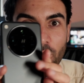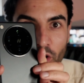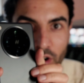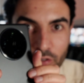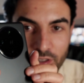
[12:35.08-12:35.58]

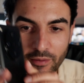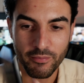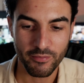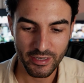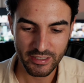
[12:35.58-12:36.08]
4 of
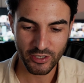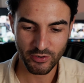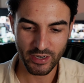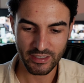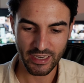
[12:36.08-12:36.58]
them. It's
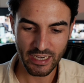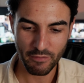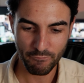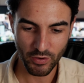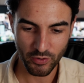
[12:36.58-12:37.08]
crazy, in a
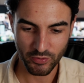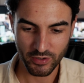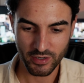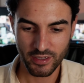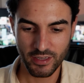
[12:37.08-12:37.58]

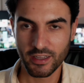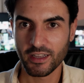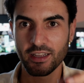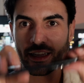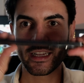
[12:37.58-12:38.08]
phone.
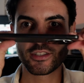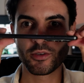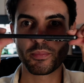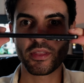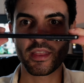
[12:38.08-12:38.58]
It's
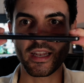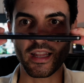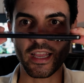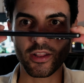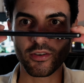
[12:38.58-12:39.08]
super thin,
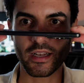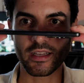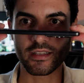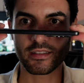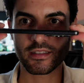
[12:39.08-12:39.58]
like look at
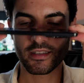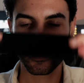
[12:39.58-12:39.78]
this.